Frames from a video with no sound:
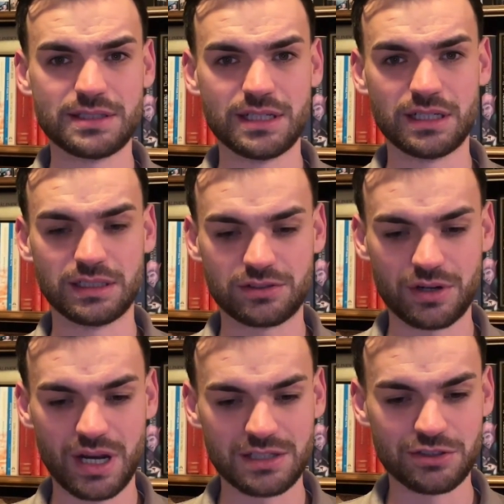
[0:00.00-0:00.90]
they're
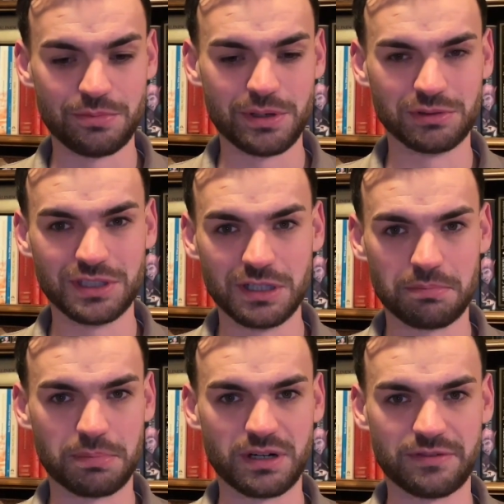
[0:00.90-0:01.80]
trying to build the
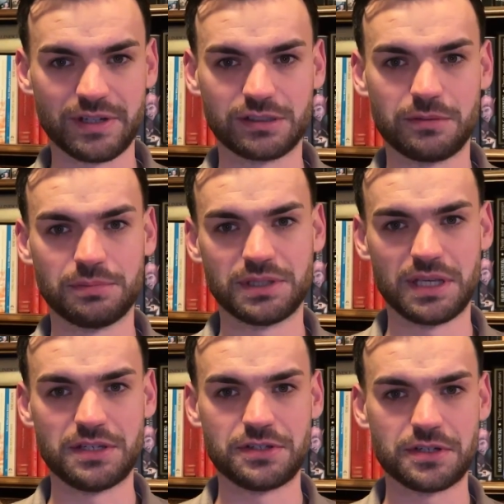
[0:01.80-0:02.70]
perfect
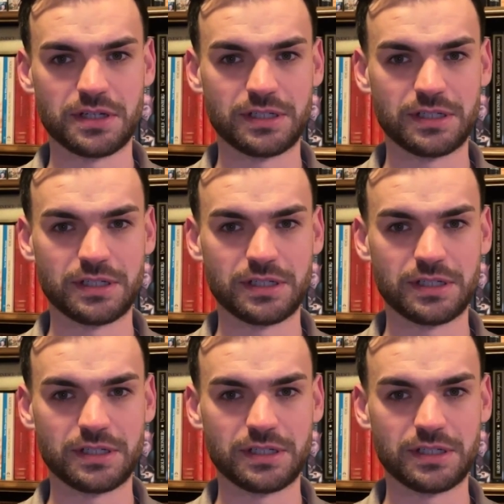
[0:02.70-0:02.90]
reputation.